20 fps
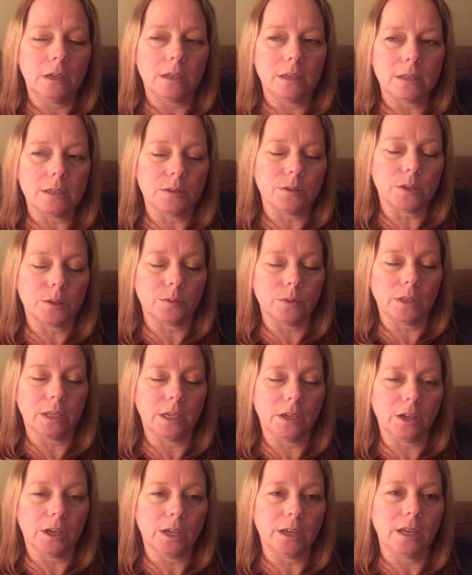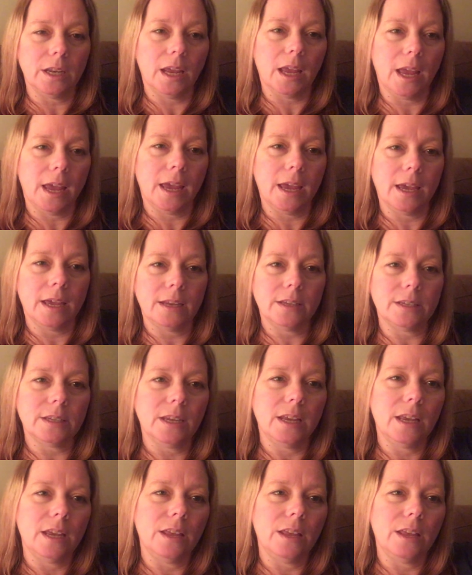So it's really good. And